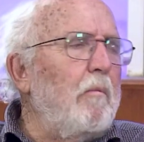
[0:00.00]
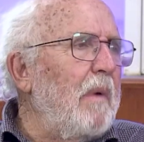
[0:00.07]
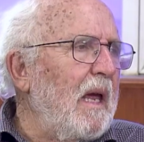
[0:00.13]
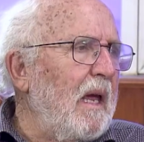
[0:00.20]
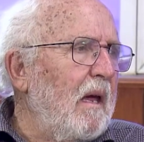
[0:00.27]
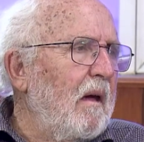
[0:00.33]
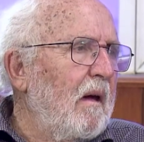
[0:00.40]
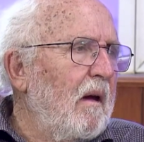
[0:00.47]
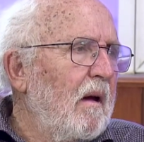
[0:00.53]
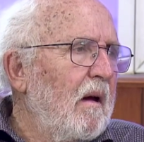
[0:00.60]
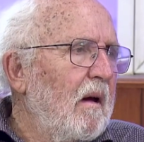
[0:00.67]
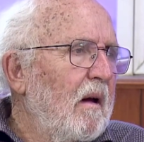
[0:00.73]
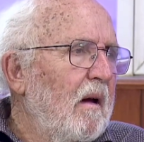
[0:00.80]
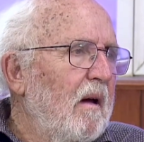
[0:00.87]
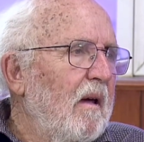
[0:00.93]
May
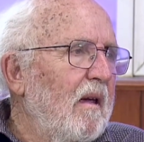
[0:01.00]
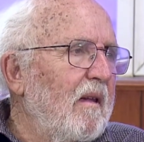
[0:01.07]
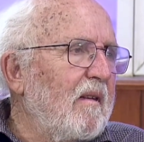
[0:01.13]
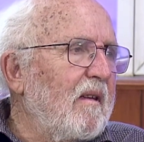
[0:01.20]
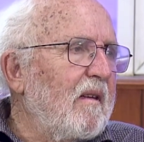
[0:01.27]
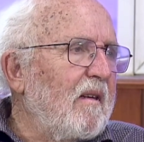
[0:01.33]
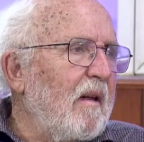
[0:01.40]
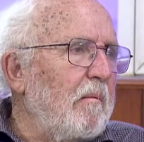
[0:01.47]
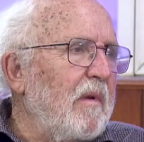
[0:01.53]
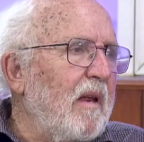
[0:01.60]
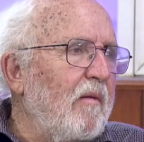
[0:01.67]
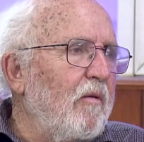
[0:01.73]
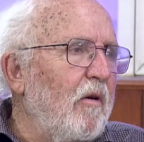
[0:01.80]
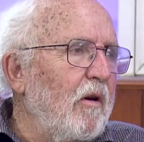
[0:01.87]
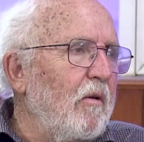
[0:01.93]
is something
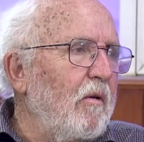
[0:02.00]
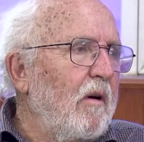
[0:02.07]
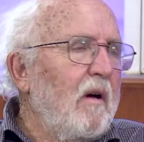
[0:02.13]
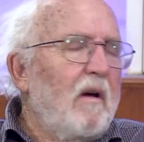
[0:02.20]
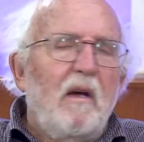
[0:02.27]
for you.